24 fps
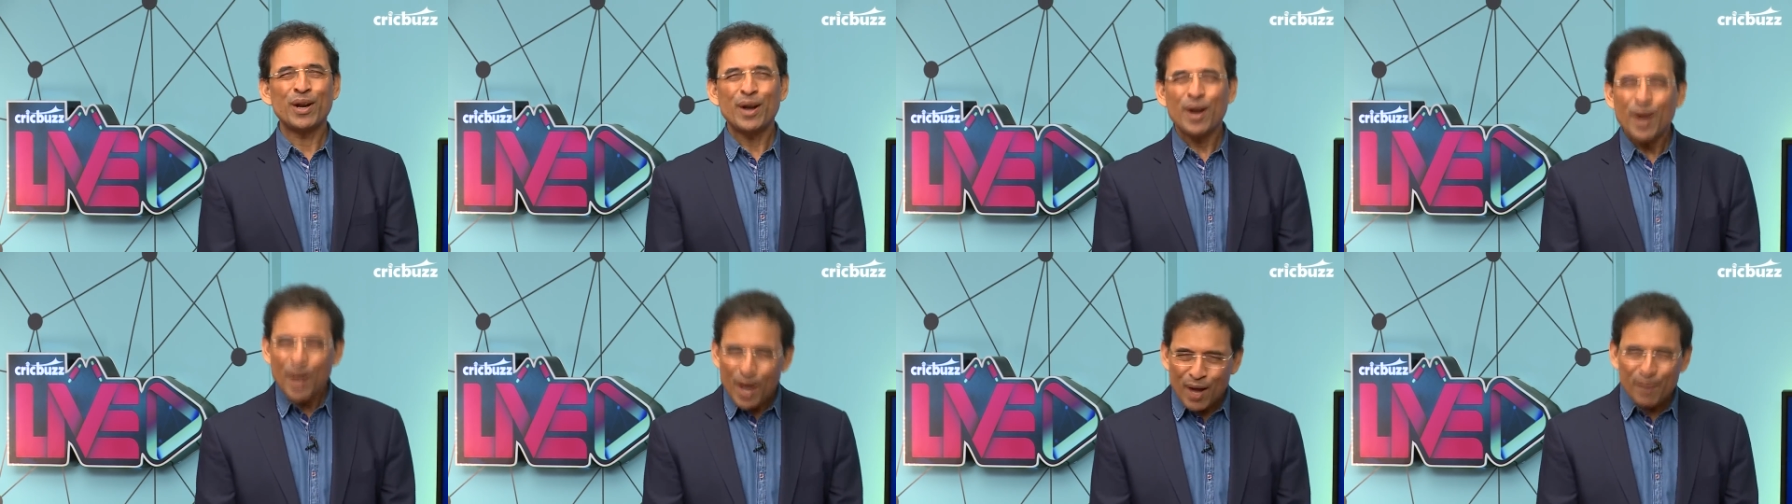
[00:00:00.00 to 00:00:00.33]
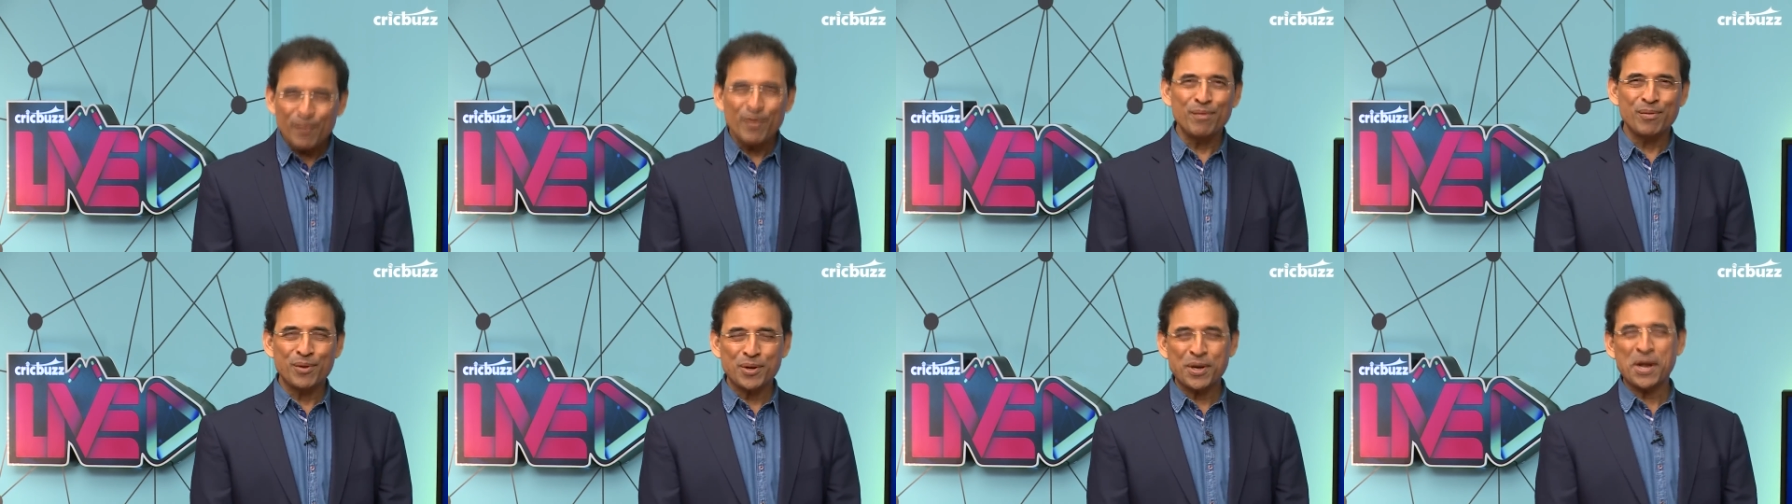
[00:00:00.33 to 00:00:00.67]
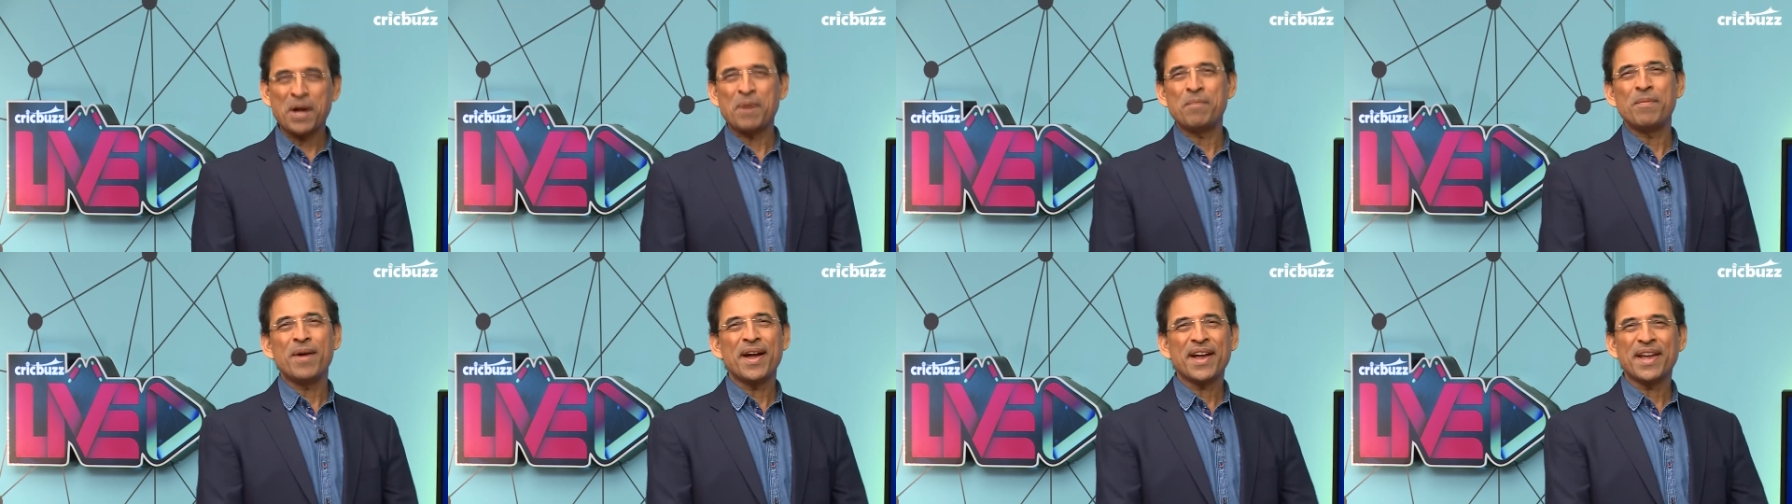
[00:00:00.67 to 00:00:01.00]
I'd love him to
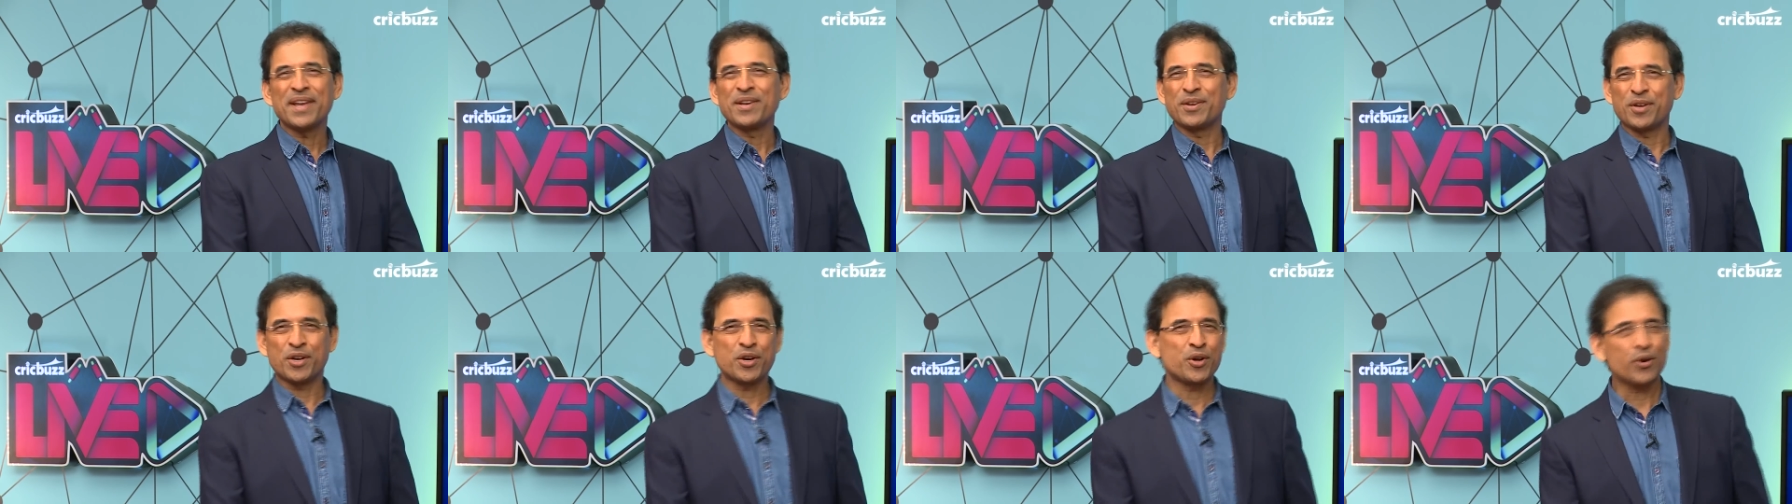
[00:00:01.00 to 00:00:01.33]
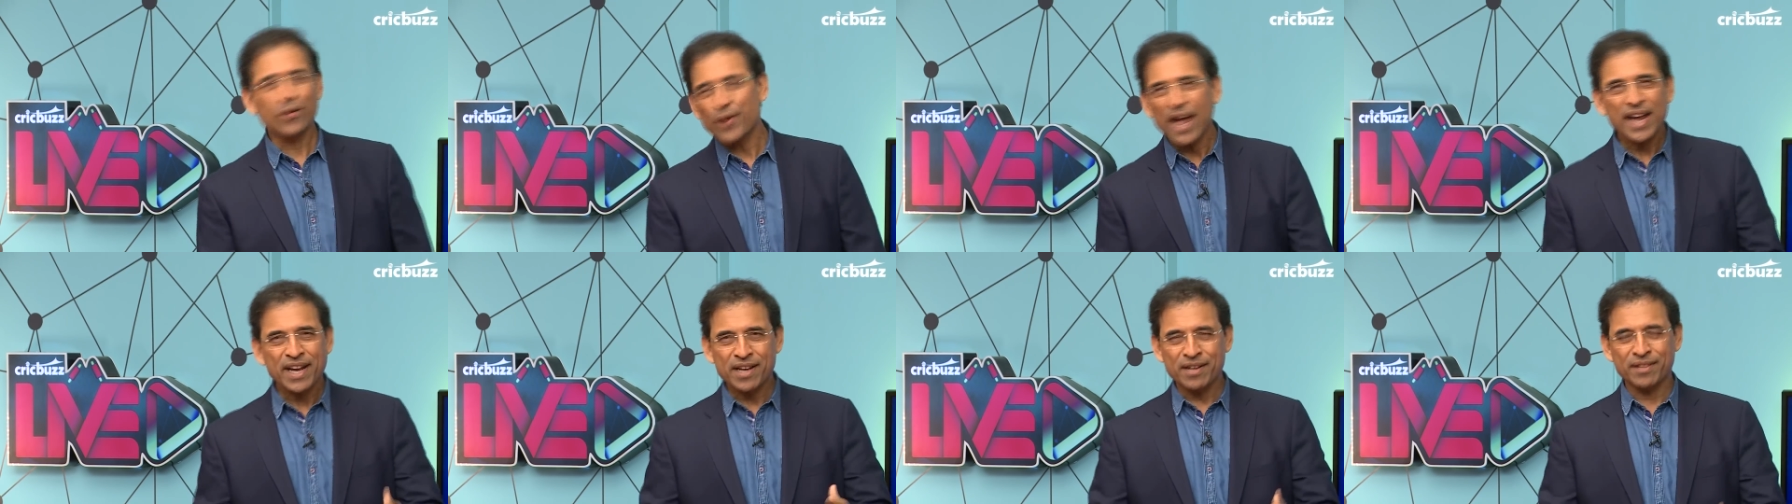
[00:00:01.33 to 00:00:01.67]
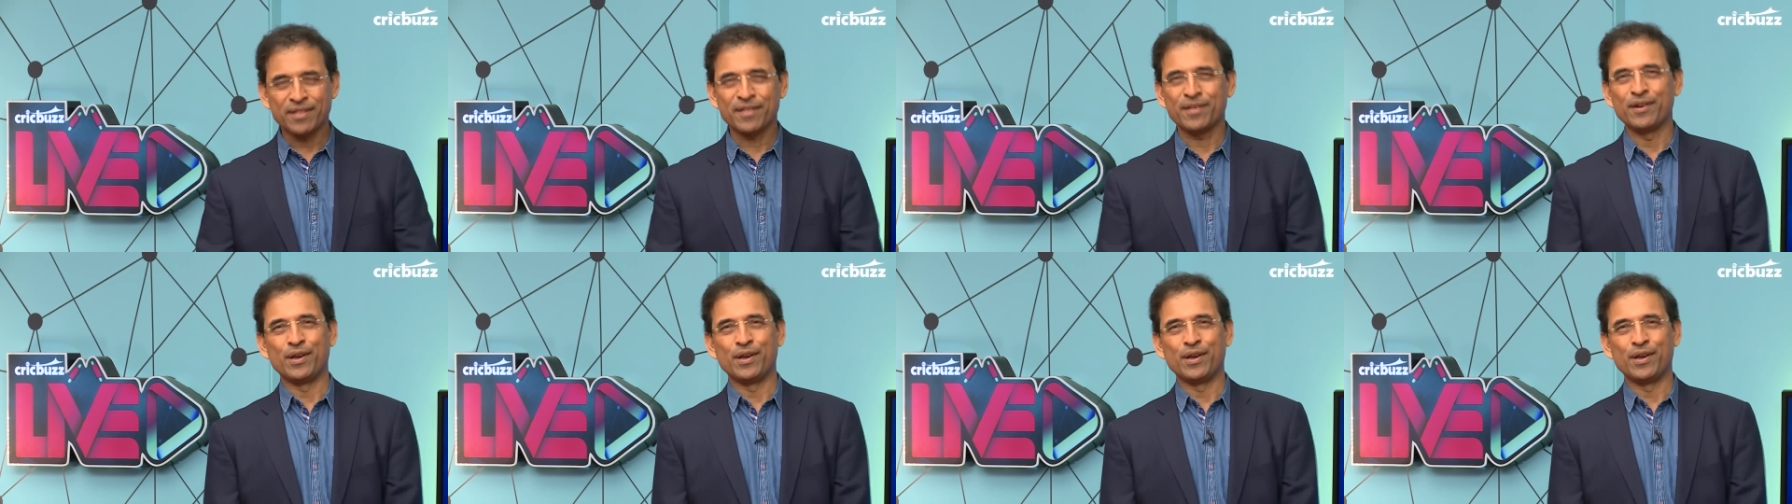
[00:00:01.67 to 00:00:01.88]
come back and crack a